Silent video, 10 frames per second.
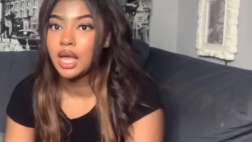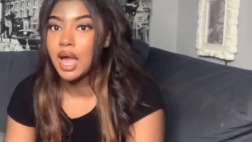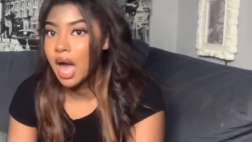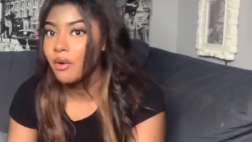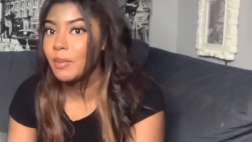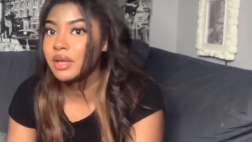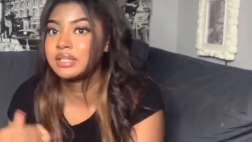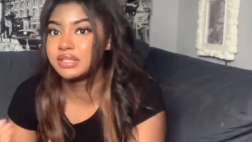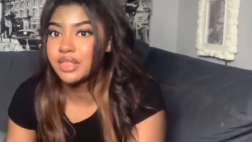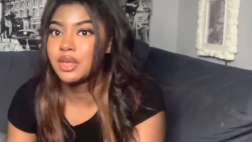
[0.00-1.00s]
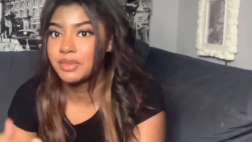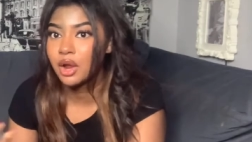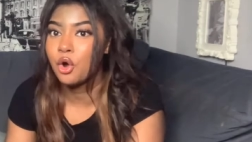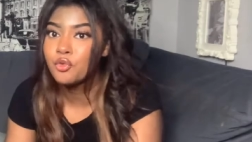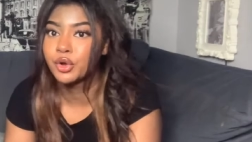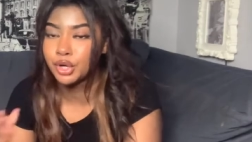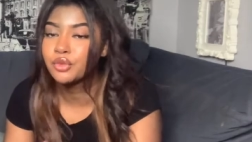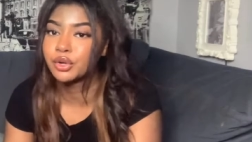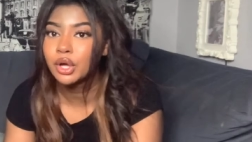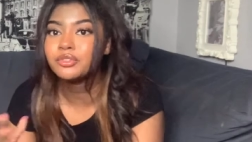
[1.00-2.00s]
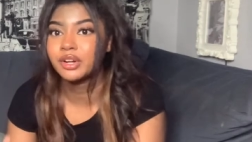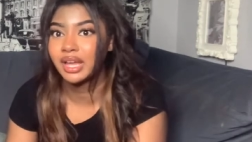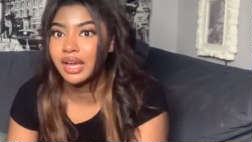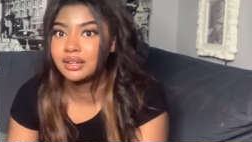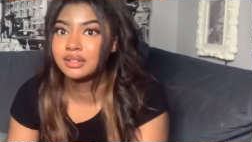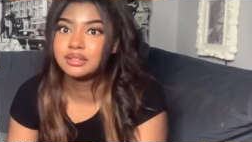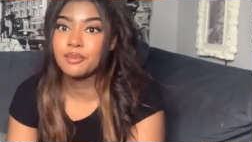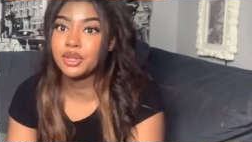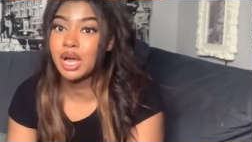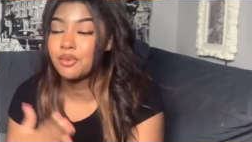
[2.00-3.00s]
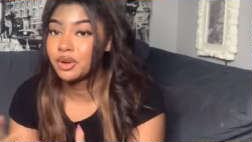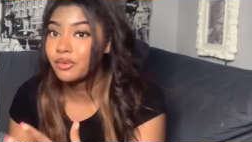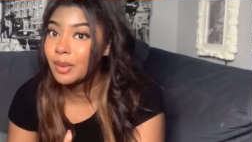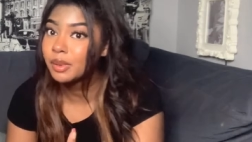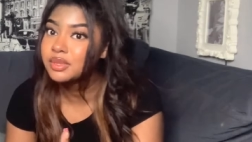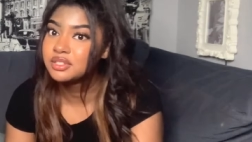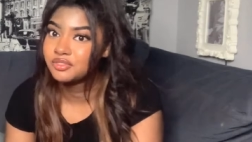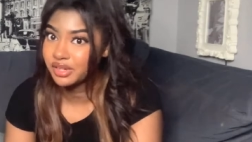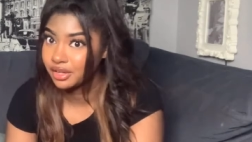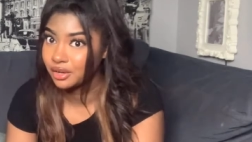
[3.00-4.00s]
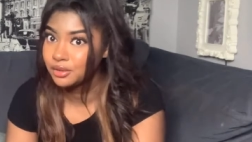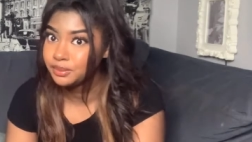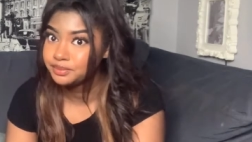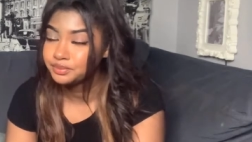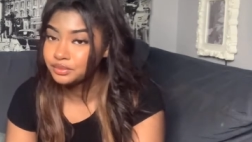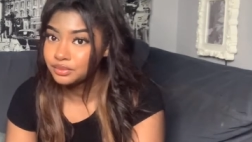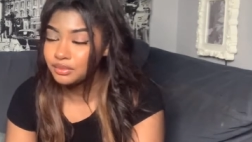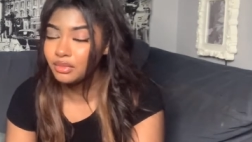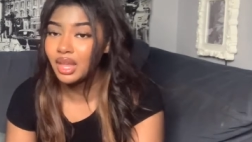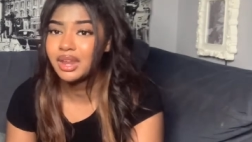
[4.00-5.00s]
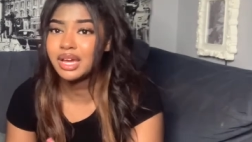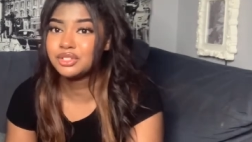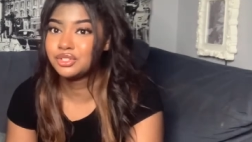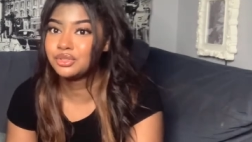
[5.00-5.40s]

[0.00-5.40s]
how about let's send them there over and over and over again? I mean, I want to wrap up this video, and I do